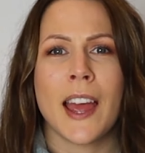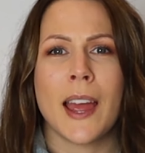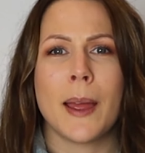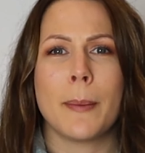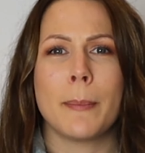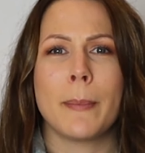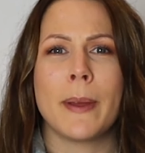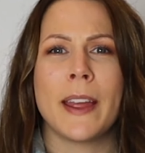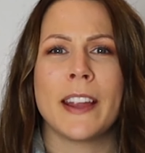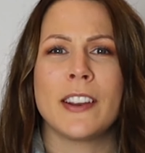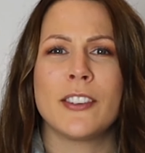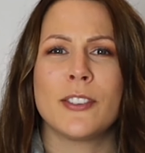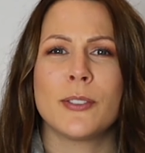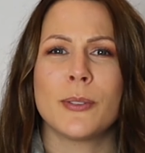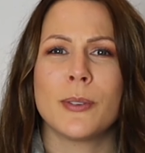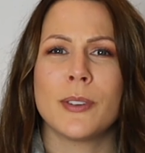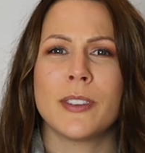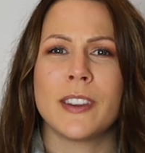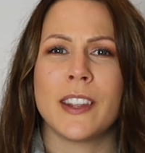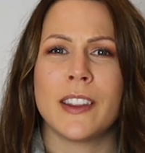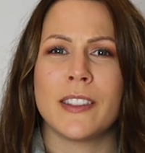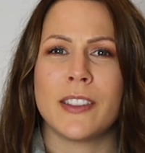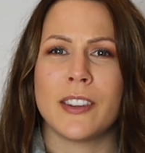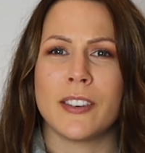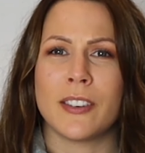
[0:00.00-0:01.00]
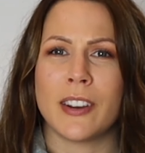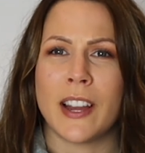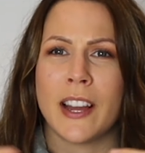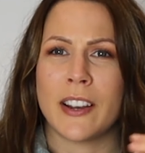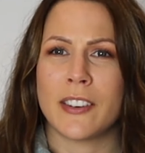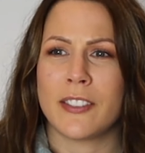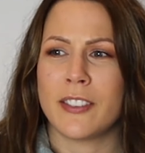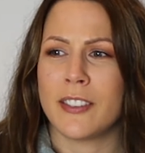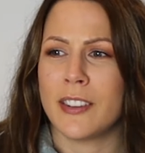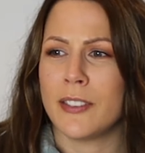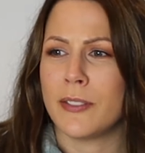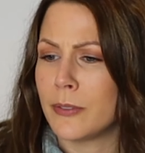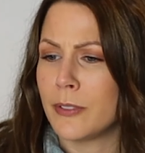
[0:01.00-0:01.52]
and make sure that they're
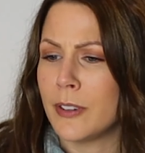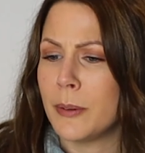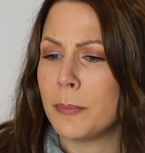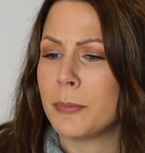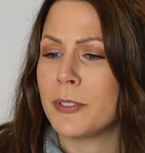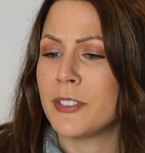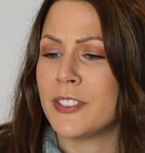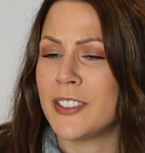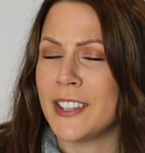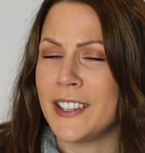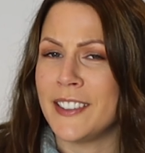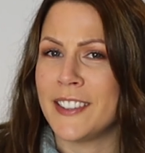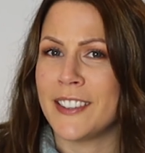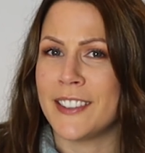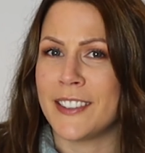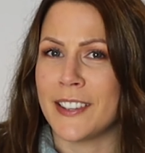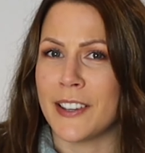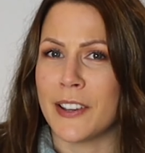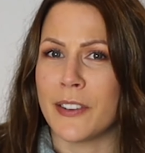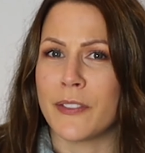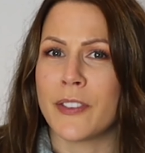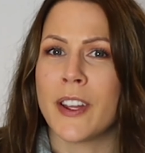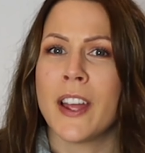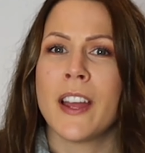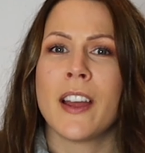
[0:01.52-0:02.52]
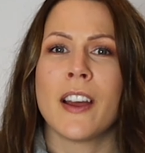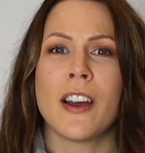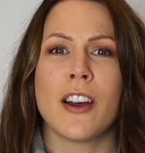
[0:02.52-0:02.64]
actually representative